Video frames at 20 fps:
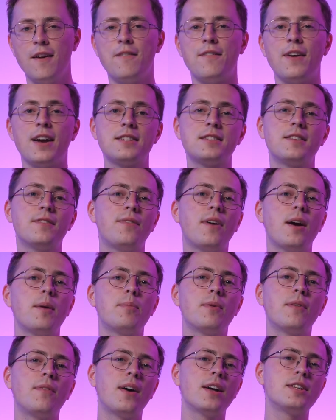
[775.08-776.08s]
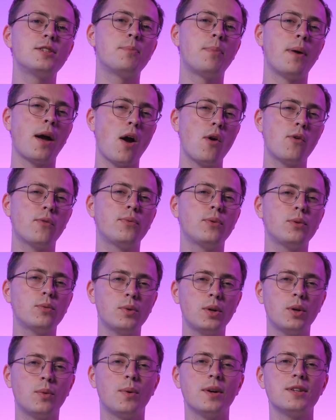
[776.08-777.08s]
Fastify provides powerful
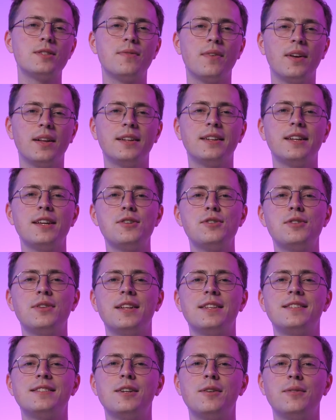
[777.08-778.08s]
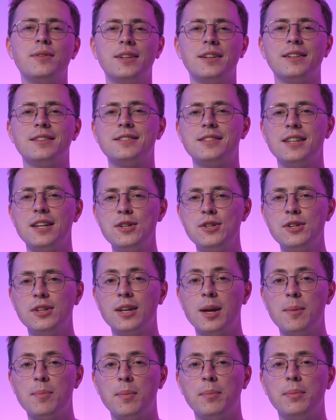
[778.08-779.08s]
request validation and
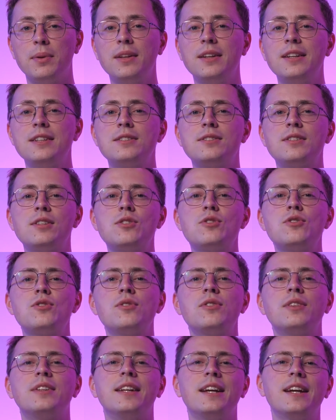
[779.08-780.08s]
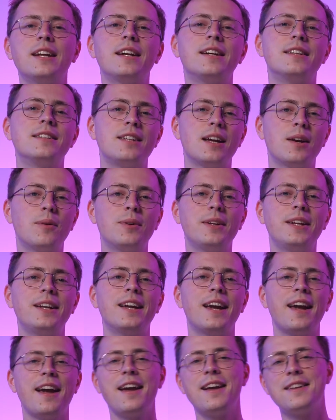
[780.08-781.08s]
serialization capabilities to ensure data
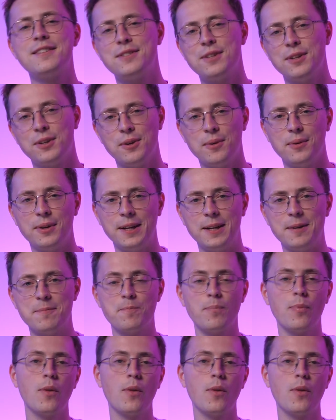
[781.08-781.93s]
integrity and security.